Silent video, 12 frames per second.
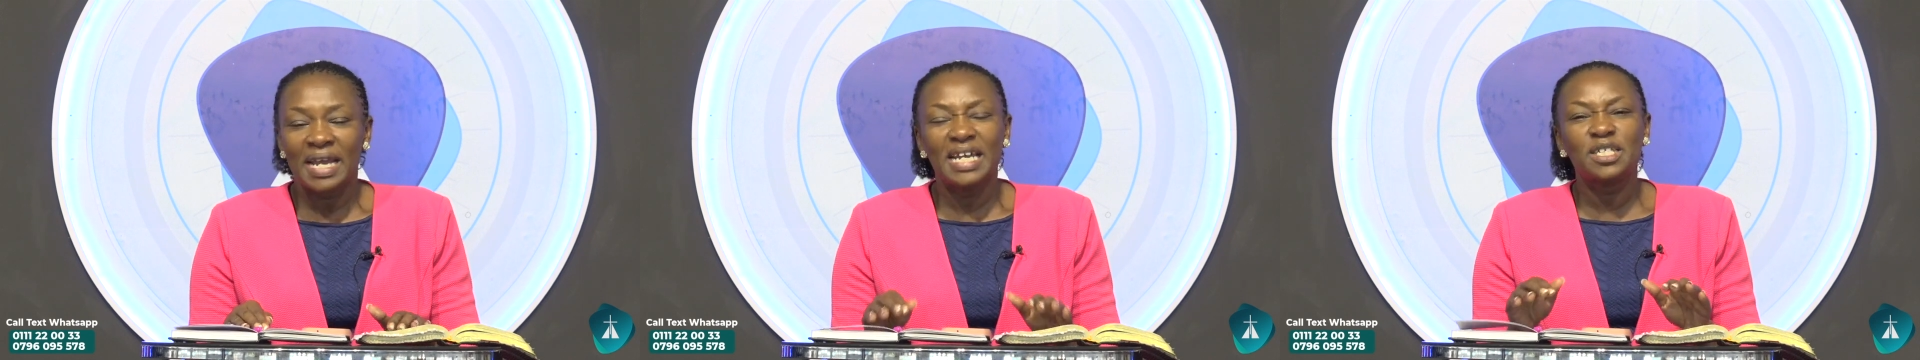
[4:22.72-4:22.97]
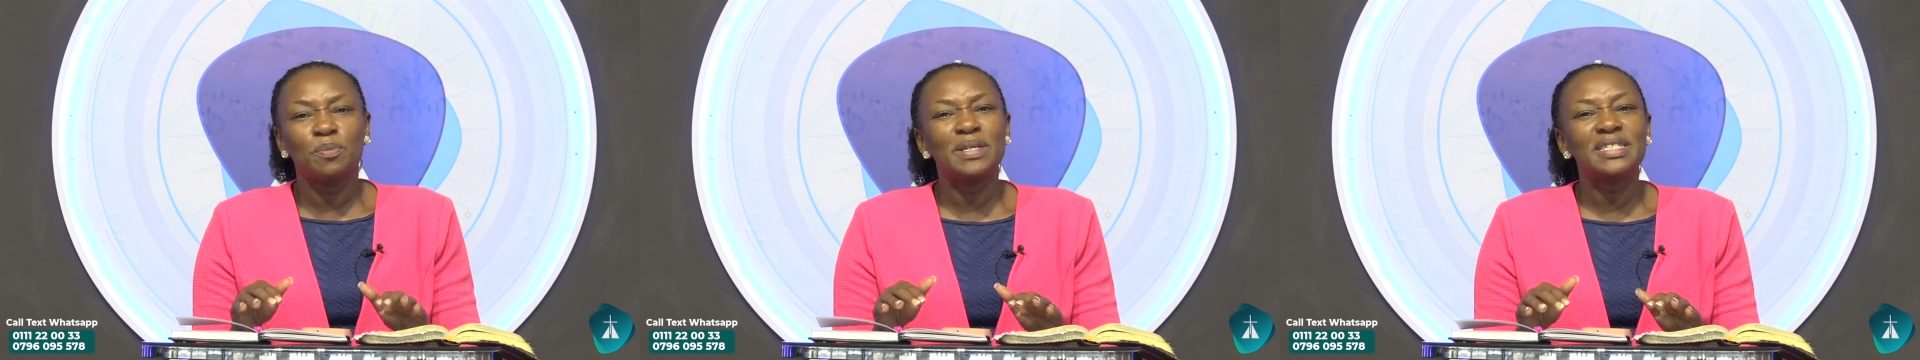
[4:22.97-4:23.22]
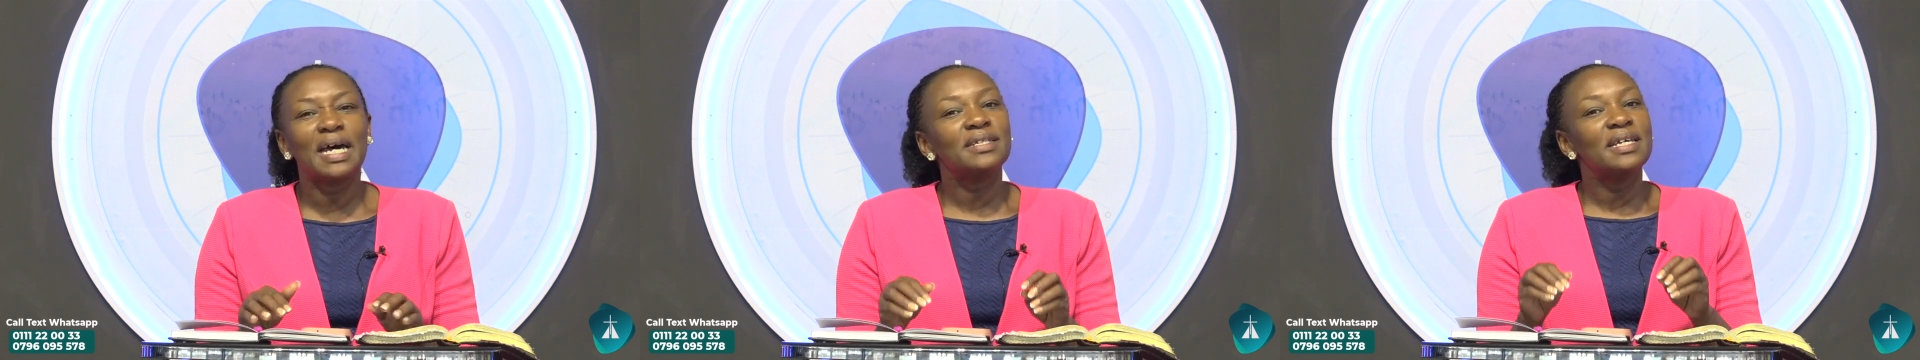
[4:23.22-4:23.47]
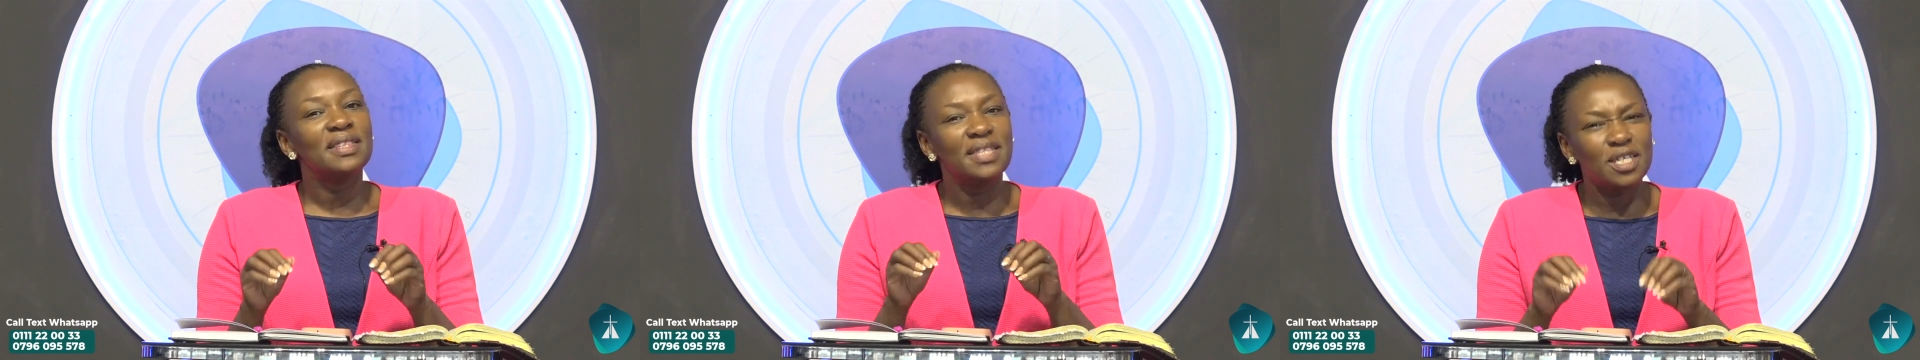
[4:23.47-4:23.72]
It means
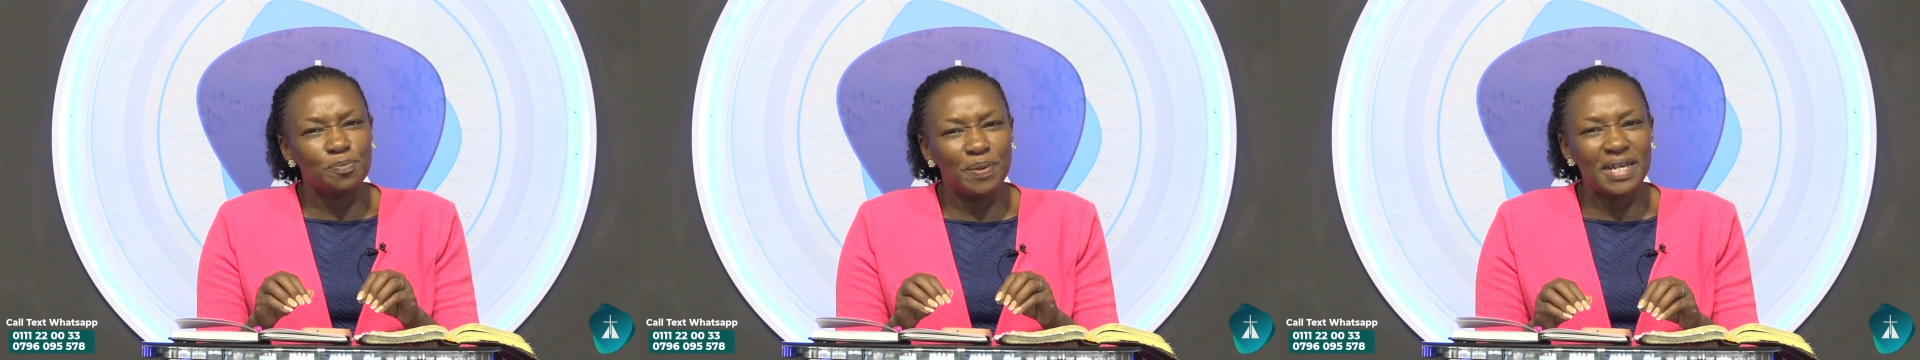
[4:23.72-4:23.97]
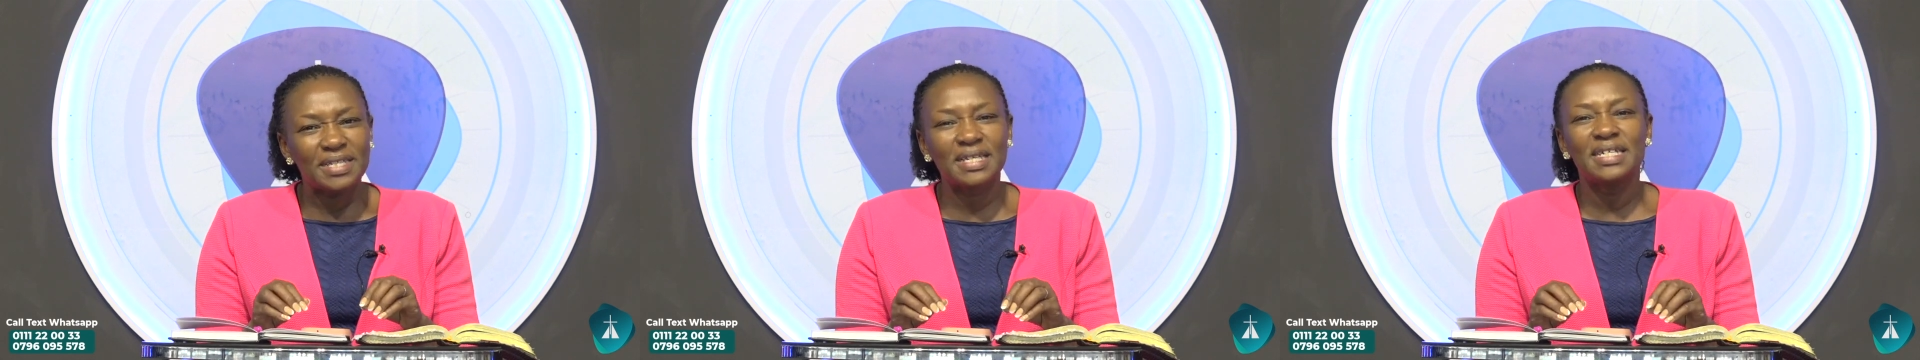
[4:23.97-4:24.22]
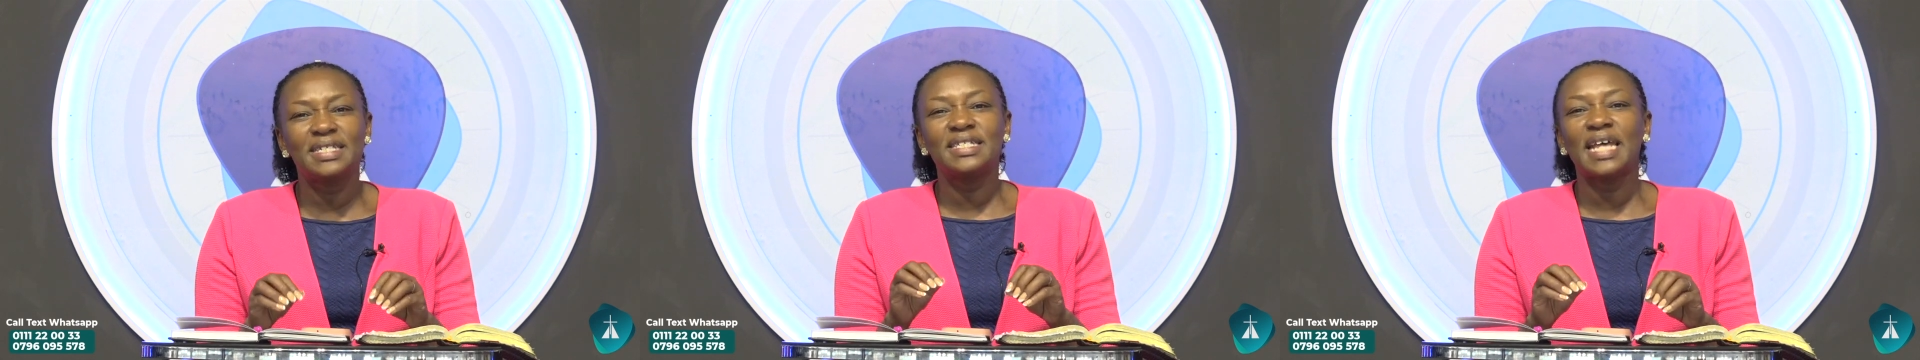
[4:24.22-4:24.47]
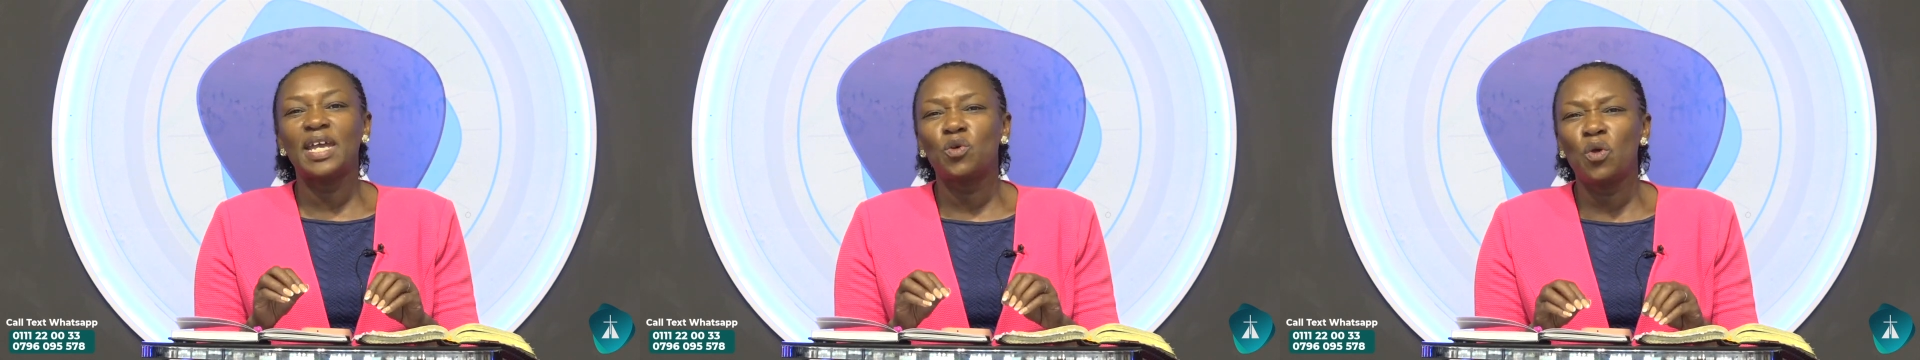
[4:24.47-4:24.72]
that in this place, it
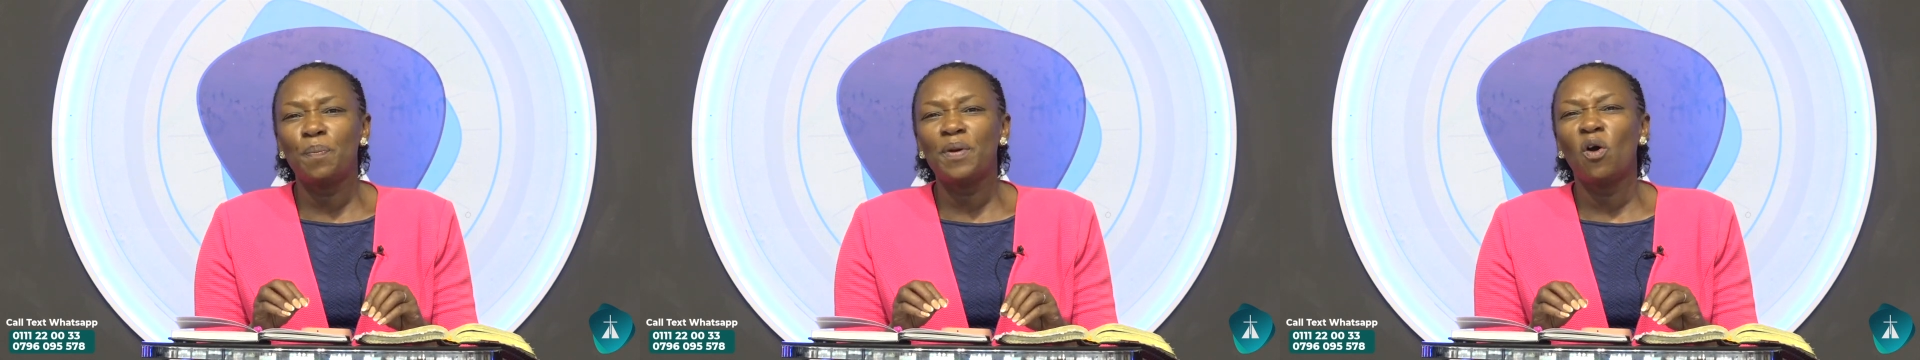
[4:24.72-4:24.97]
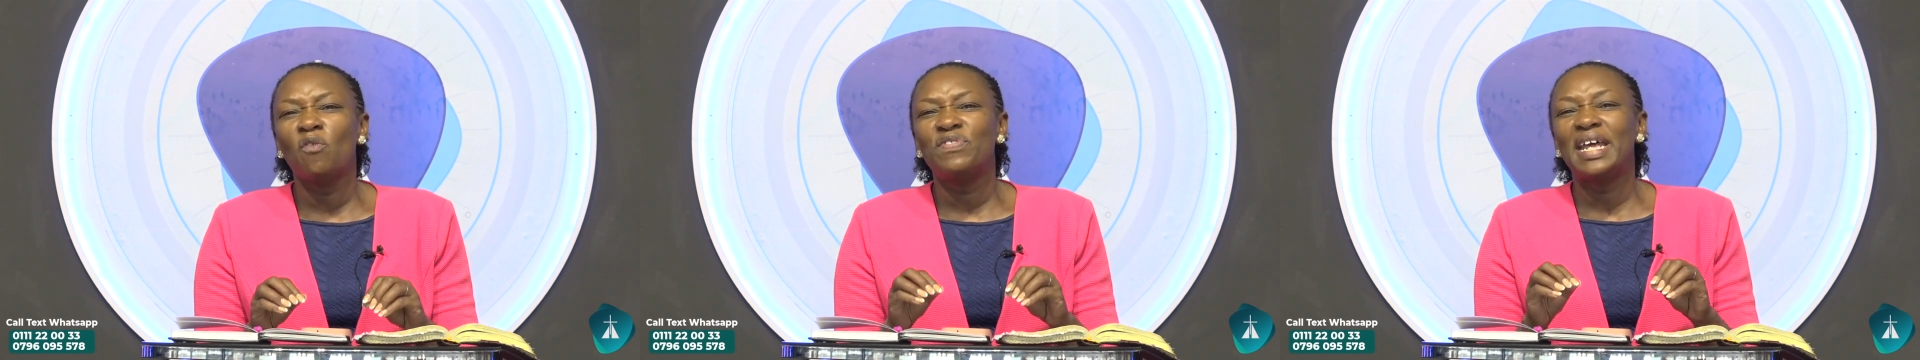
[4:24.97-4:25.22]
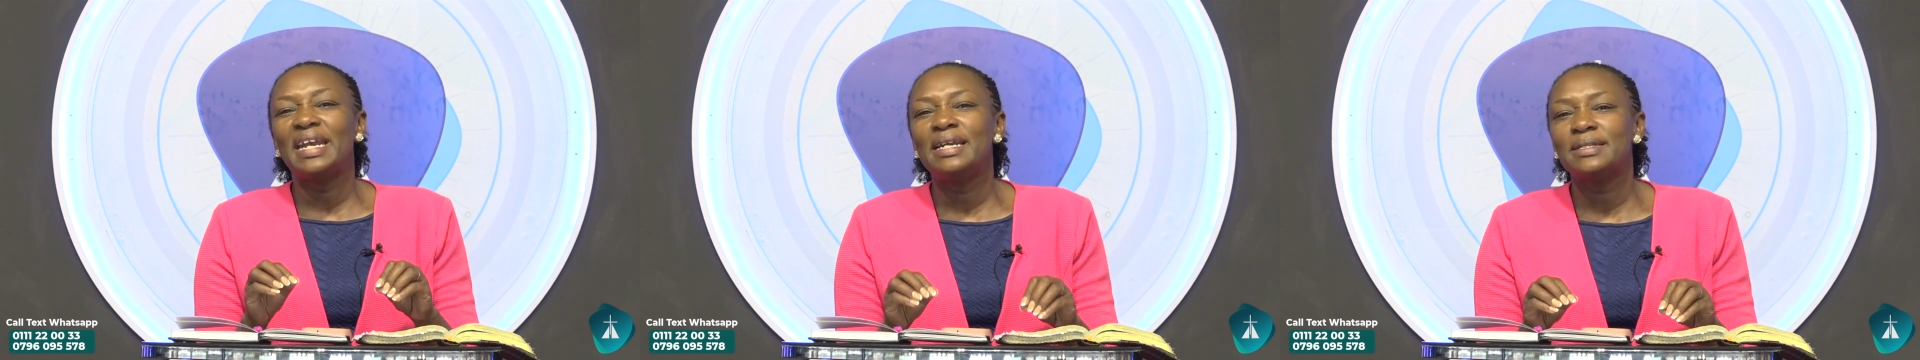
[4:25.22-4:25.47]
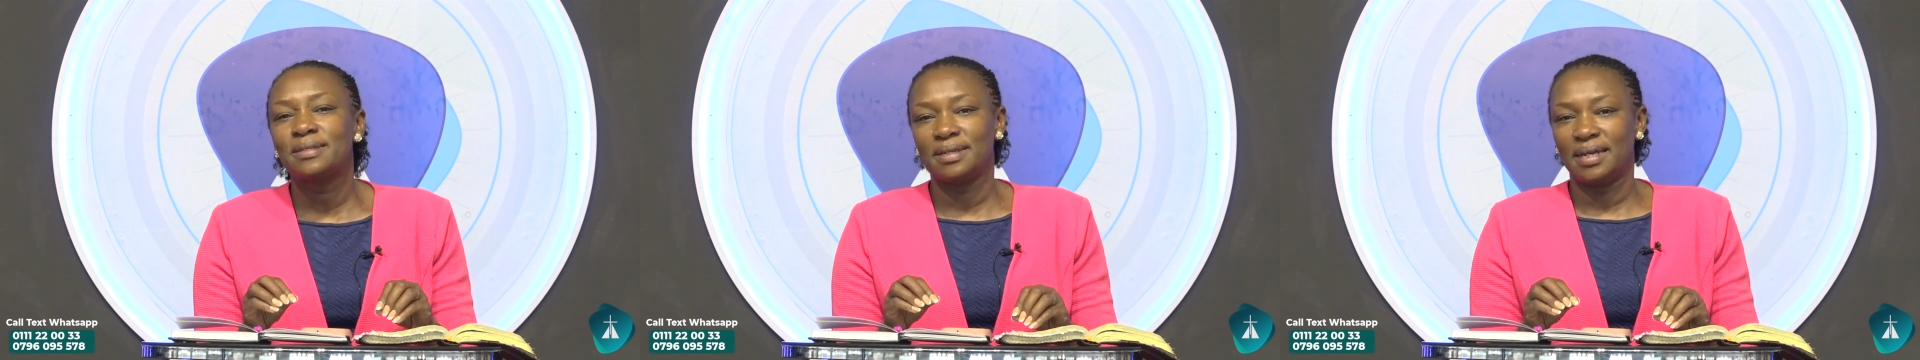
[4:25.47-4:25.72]
is the equipping of the
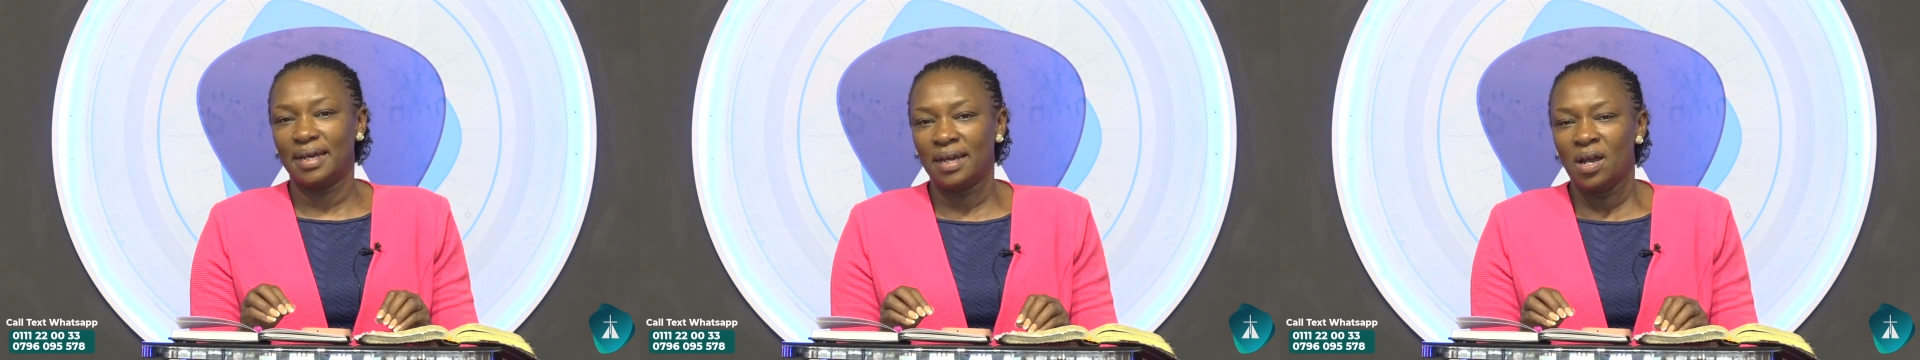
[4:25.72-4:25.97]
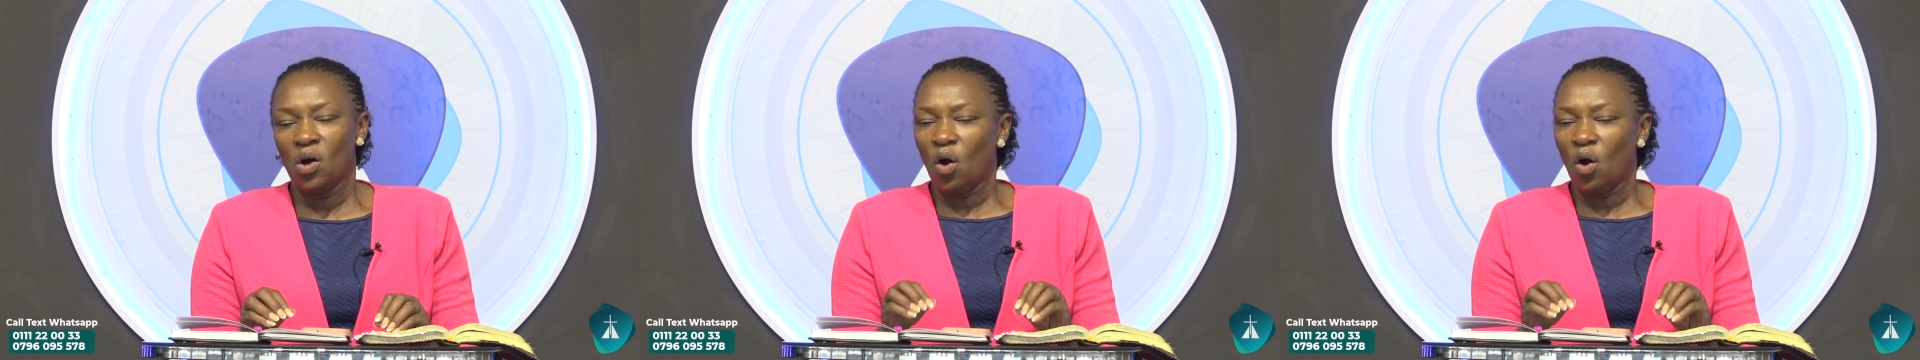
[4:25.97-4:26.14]
listening